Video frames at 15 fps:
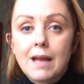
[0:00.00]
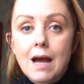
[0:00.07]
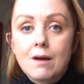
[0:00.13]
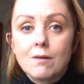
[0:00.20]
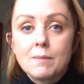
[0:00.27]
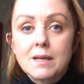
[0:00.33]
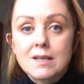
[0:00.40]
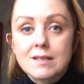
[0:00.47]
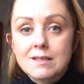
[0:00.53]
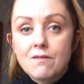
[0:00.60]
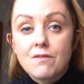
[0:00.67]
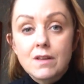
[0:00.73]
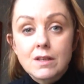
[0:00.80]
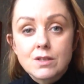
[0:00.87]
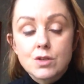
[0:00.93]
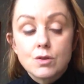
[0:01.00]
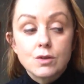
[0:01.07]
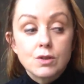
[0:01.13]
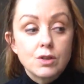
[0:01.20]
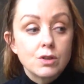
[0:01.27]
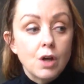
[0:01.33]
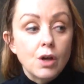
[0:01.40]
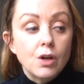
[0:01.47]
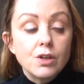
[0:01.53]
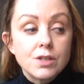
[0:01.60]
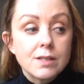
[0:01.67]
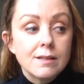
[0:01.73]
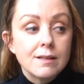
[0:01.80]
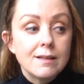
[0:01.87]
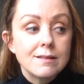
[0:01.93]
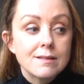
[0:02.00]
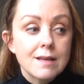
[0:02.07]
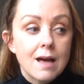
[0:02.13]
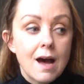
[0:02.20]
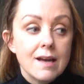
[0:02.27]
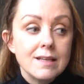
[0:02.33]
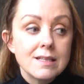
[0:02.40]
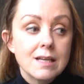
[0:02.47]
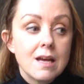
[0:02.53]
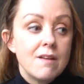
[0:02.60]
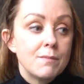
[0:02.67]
now because I feel so good inside.